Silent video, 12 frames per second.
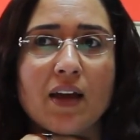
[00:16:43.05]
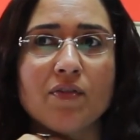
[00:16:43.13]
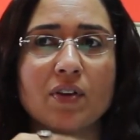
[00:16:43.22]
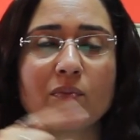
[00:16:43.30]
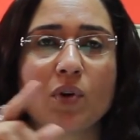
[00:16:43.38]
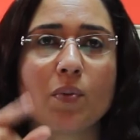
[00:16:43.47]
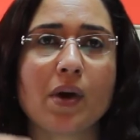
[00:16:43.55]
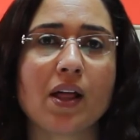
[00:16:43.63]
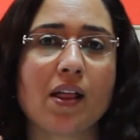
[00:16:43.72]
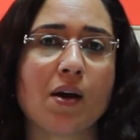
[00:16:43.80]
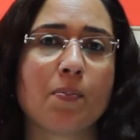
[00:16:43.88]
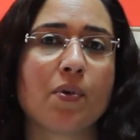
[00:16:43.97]
every mobile
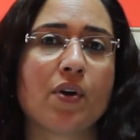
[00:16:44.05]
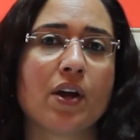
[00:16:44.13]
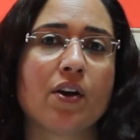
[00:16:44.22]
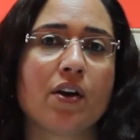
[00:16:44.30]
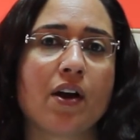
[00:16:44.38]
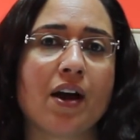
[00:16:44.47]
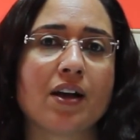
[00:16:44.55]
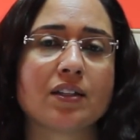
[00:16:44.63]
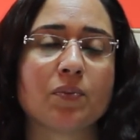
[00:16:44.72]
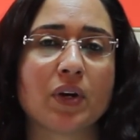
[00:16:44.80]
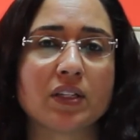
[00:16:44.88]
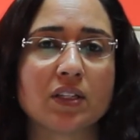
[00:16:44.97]
operator has
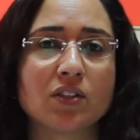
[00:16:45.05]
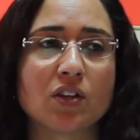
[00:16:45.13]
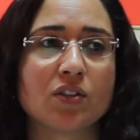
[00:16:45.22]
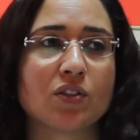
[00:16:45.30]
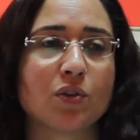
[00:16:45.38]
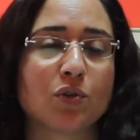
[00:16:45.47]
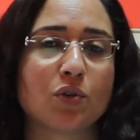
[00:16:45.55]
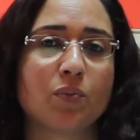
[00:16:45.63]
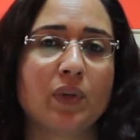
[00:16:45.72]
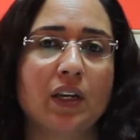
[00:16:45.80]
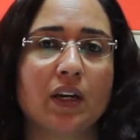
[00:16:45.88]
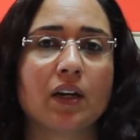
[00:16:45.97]
a presence on social
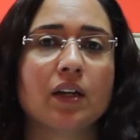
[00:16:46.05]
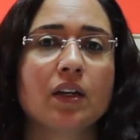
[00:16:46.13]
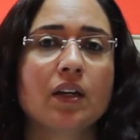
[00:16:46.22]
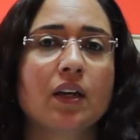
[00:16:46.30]
media,